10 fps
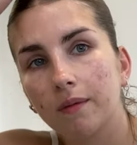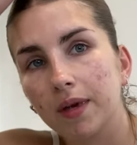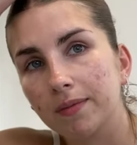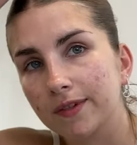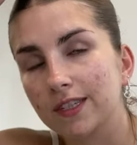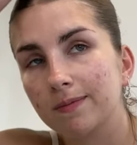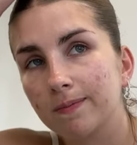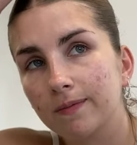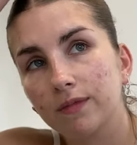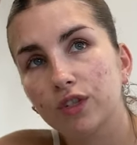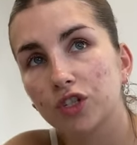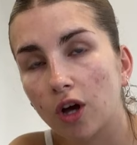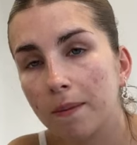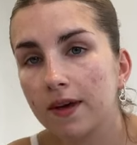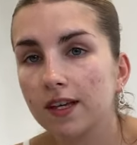people's
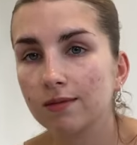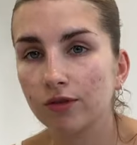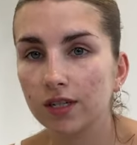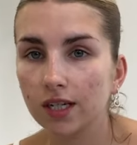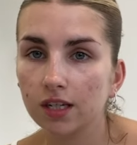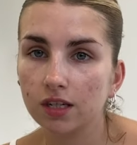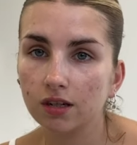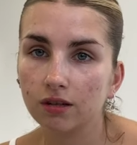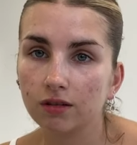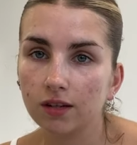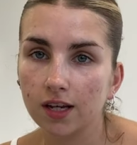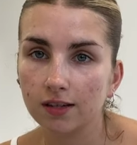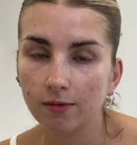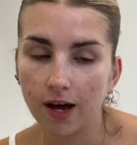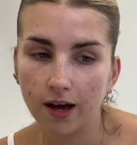shopping is more intentional
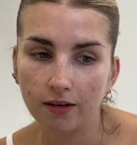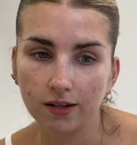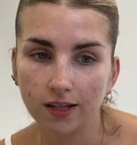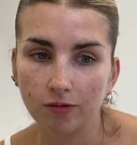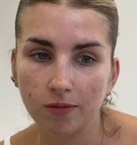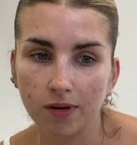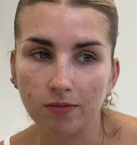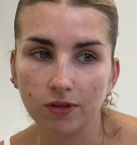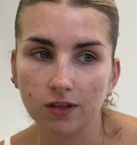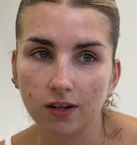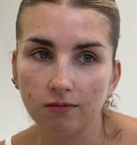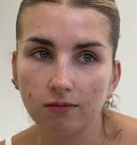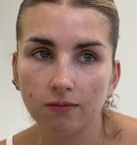as well because I want people to